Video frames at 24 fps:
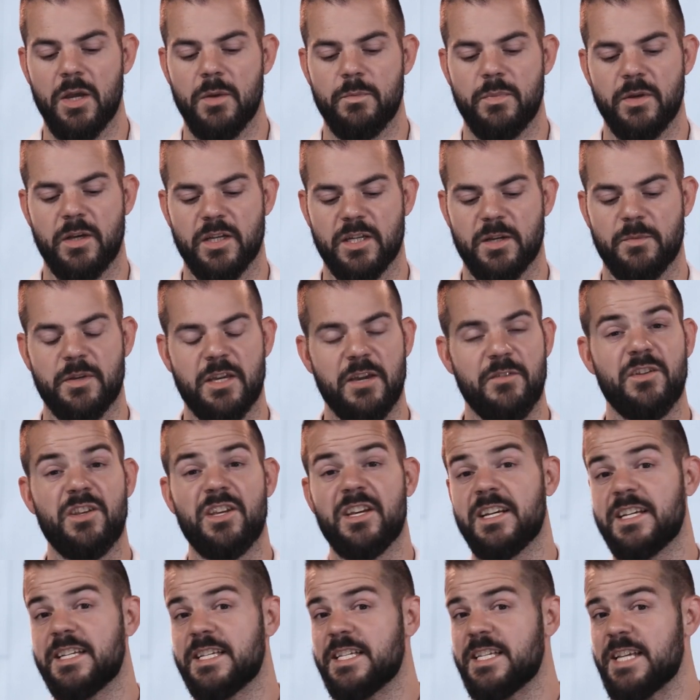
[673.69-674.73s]
Because I'm giving you
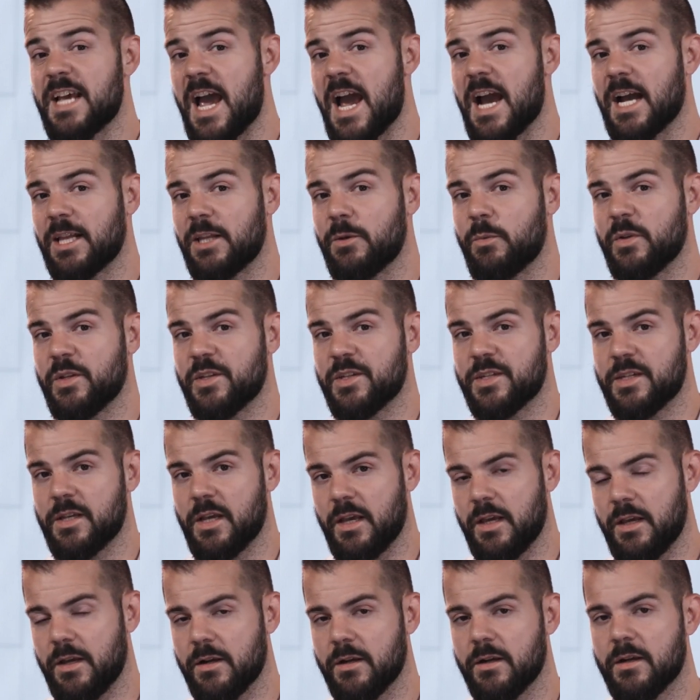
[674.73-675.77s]
exactly what to
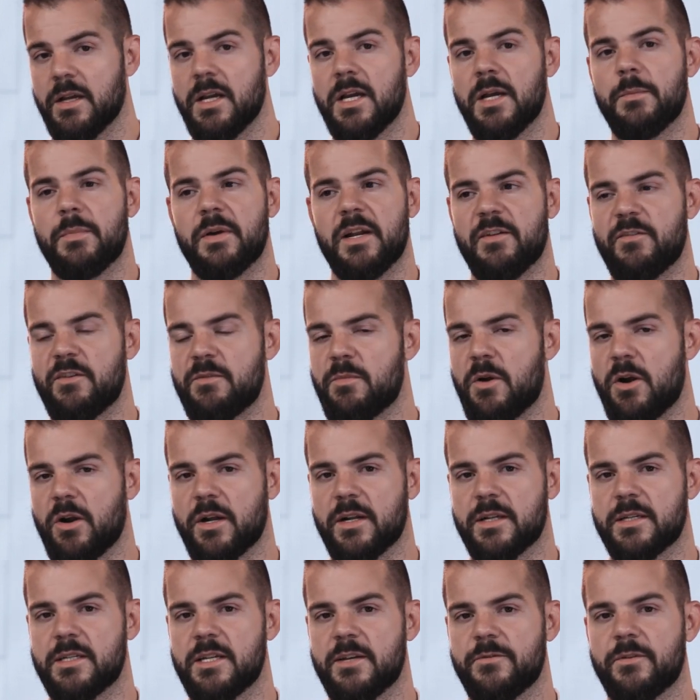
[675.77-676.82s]
say here, but every
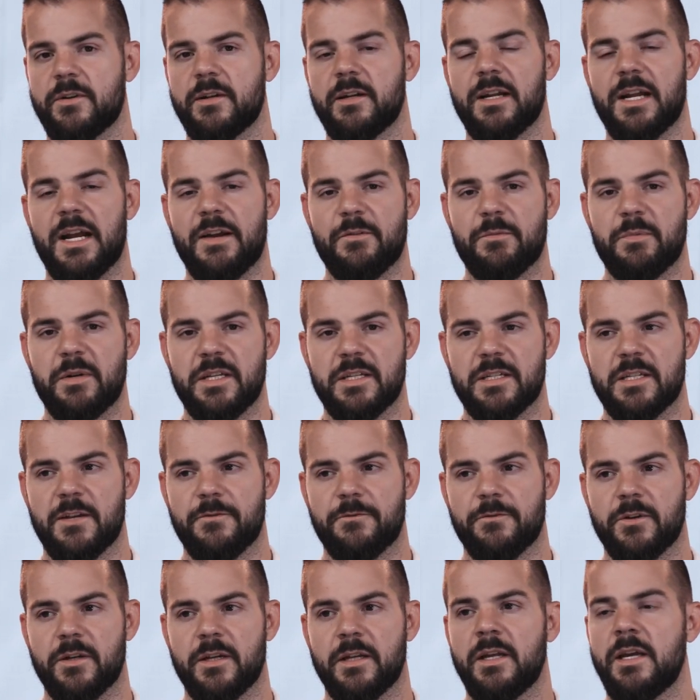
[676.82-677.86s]
market's different, everybody's
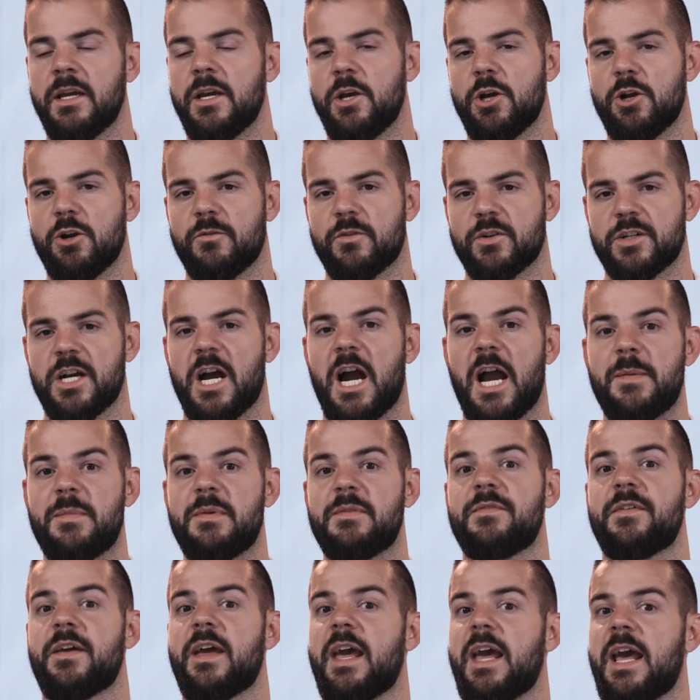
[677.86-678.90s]
different, and over time,
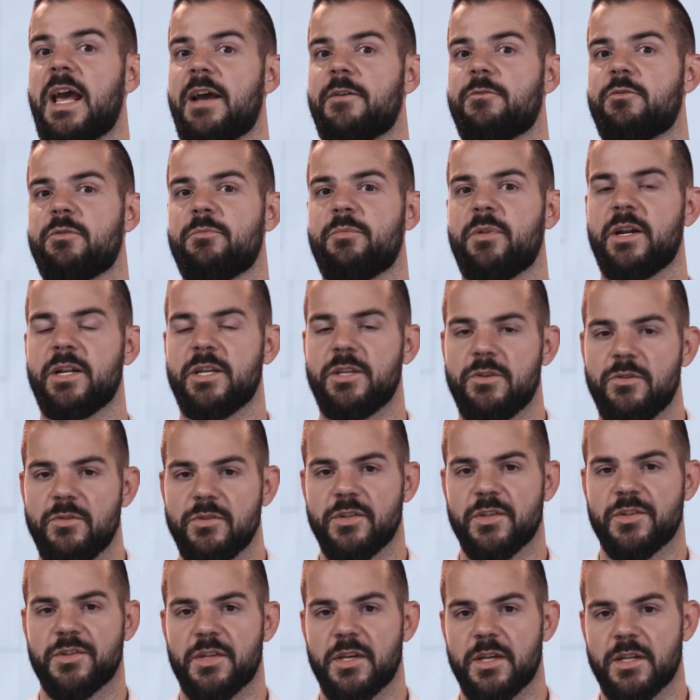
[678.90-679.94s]
if everybody
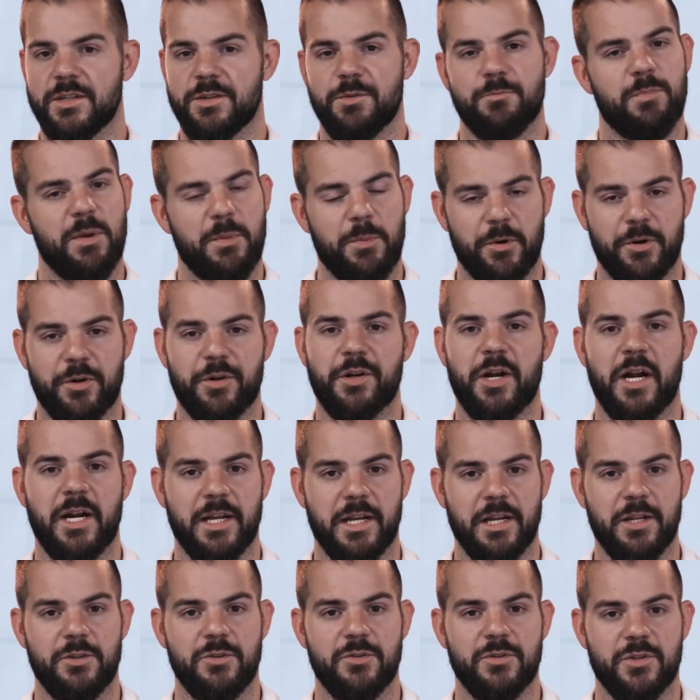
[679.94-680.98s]
uses this, people are going to kind of
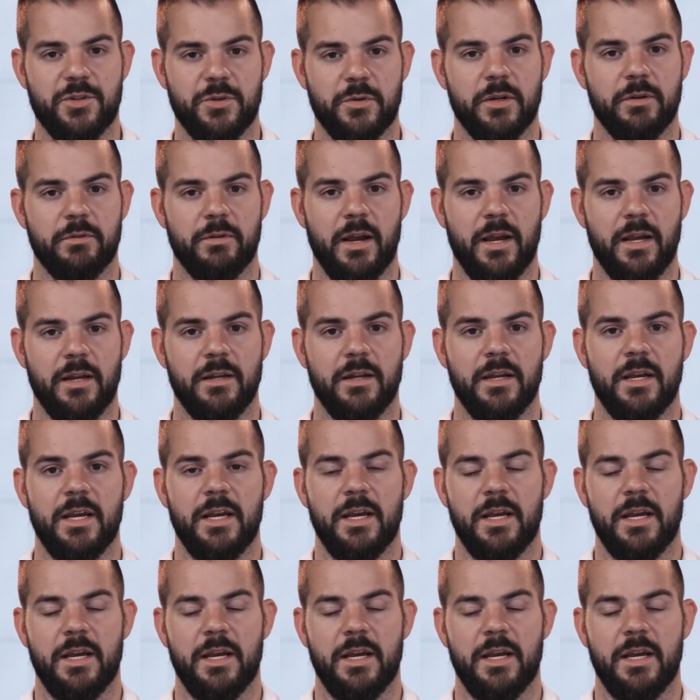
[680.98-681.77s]
get used to it, right?